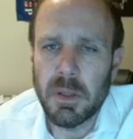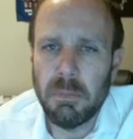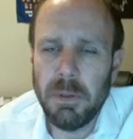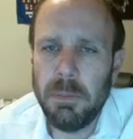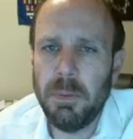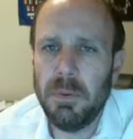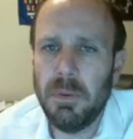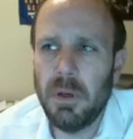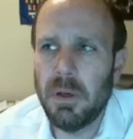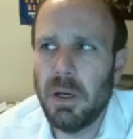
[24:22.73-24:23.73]

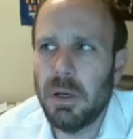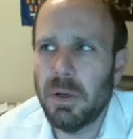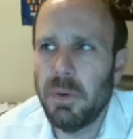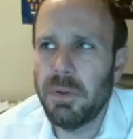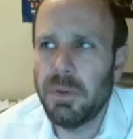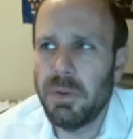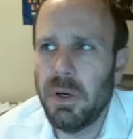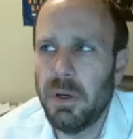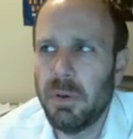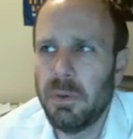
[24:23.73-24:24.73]
people are not going to
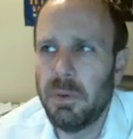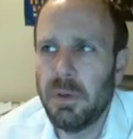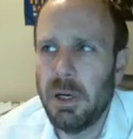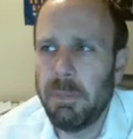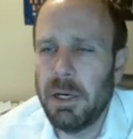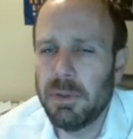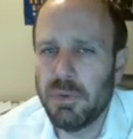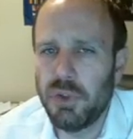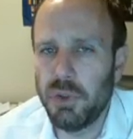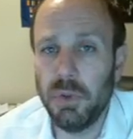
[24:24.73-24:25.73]
know
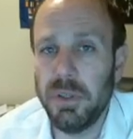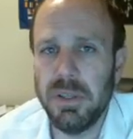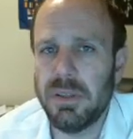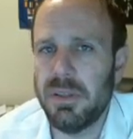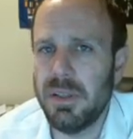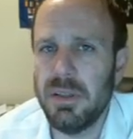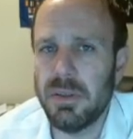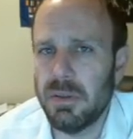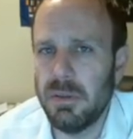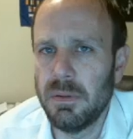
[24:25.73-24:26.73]
about Julius Caesar.
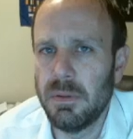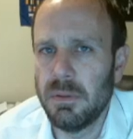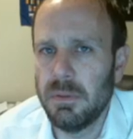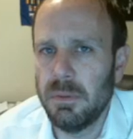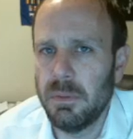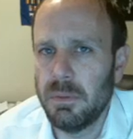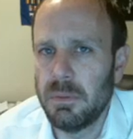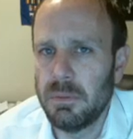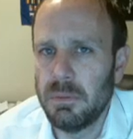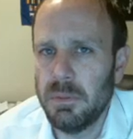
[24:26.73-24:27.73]

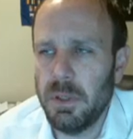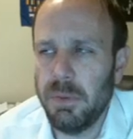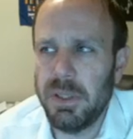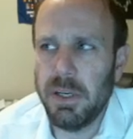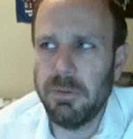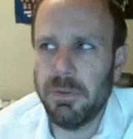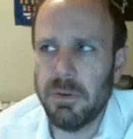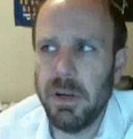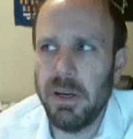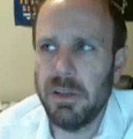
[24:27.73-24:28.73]
We take him for
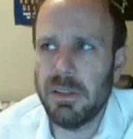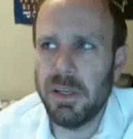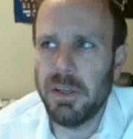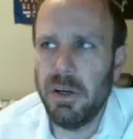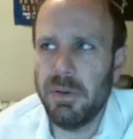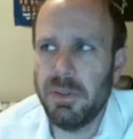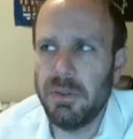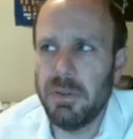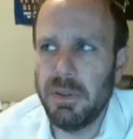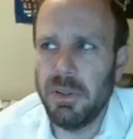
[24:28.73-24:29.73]
granted. It's like, no,
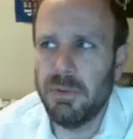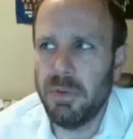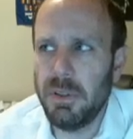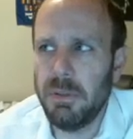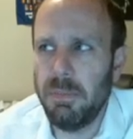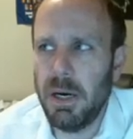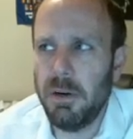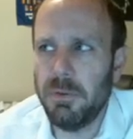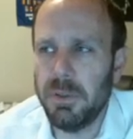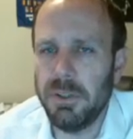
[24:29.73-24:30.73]
he's really
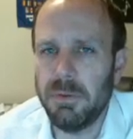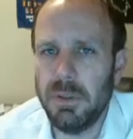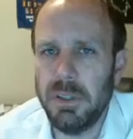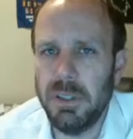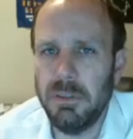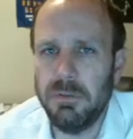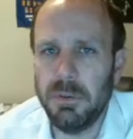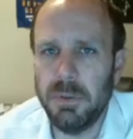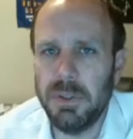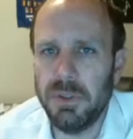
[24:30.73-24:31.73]
powerful. He's really
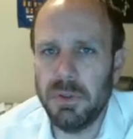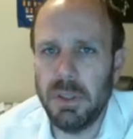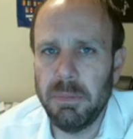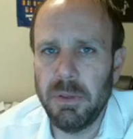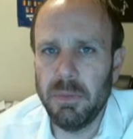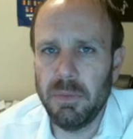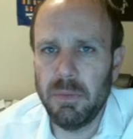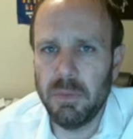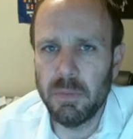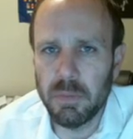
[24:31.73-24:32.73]
influential. I mean,
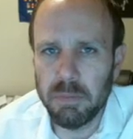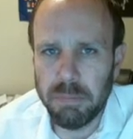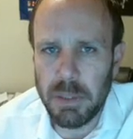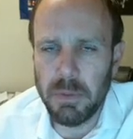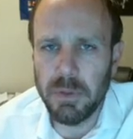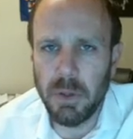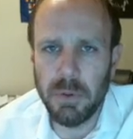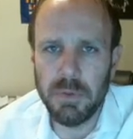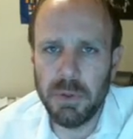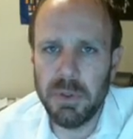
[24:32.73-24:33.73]
people know
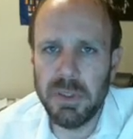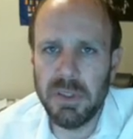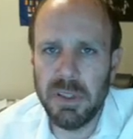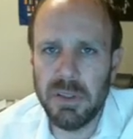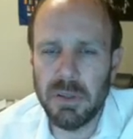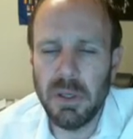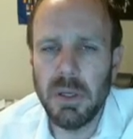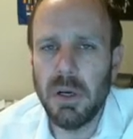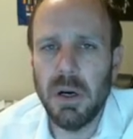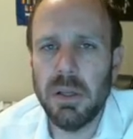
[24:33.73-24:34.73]
of Julius Caesar.
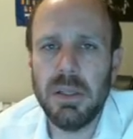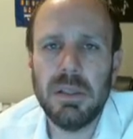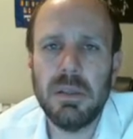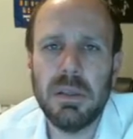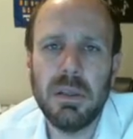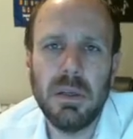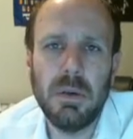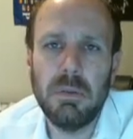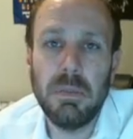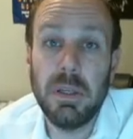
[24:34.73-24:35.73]
Are they still going to
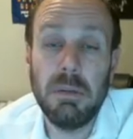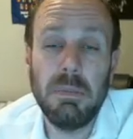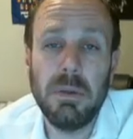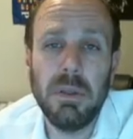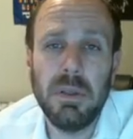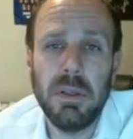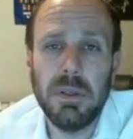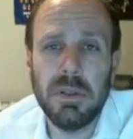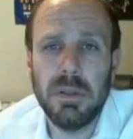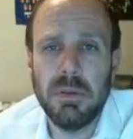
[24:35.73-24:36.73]
know him in a million years?